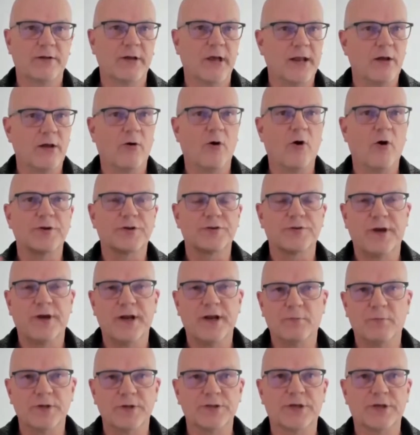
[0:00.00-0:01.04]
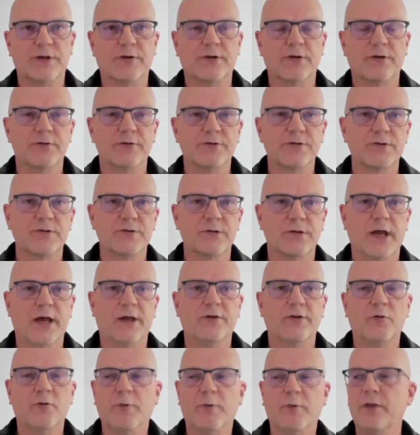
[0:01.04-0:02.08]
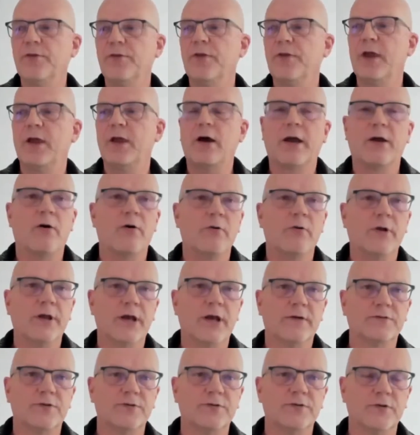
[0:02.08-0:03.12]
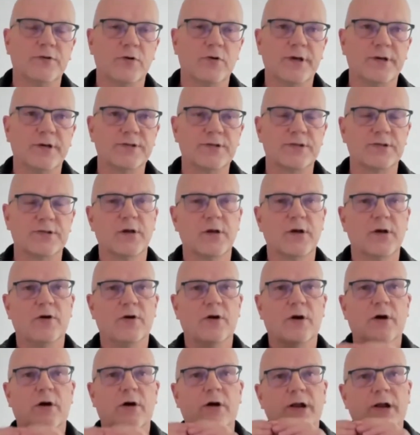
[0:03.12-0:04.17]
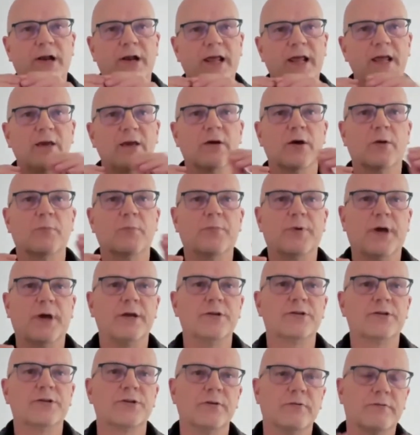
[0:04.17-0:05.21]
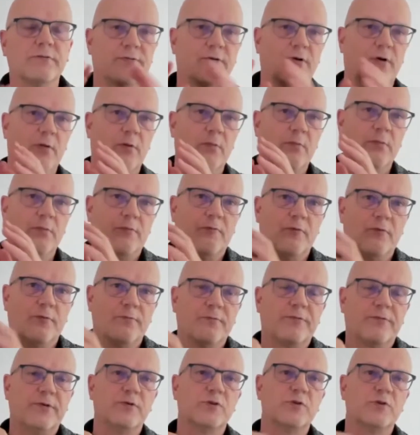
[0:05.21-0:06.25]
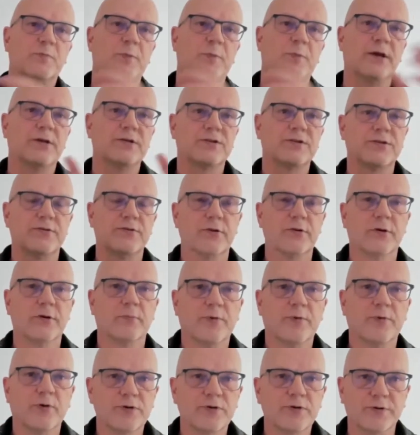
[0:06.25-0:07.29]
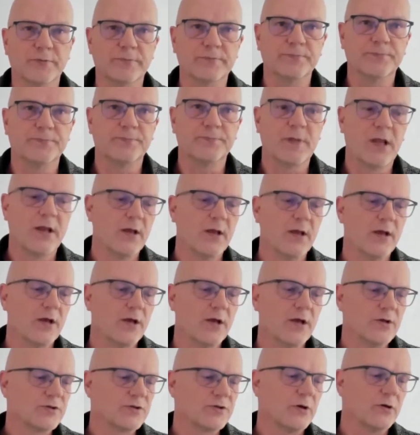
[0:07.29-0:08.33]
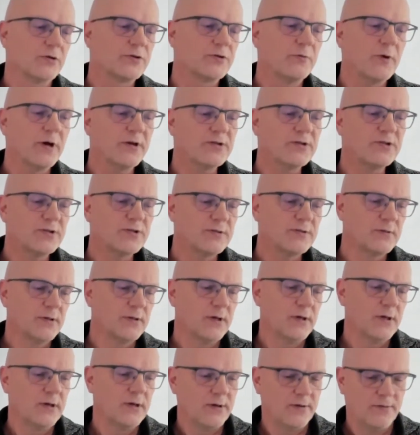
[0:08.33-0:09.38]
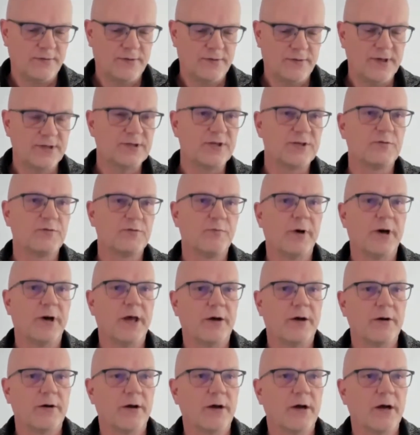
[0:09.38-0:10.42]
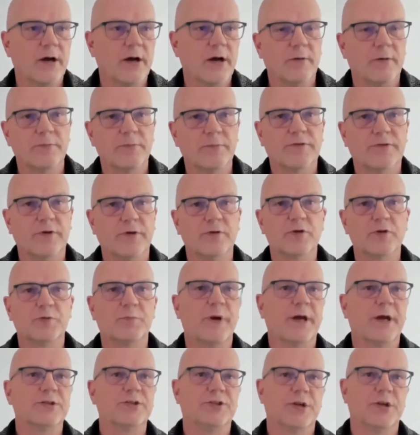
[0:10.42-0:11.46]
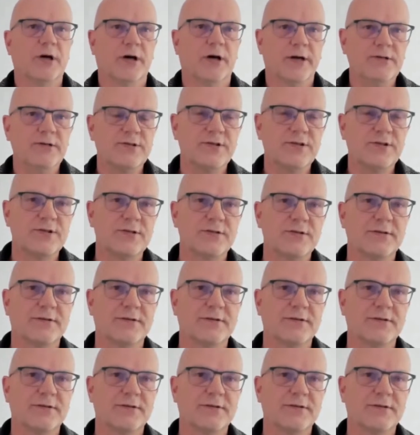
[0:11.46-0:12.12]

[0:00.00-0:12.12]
and all the training materials. And the one thing I only have to do is link a page from FuseBase to the portal. So to us, this is where FuseBase shines,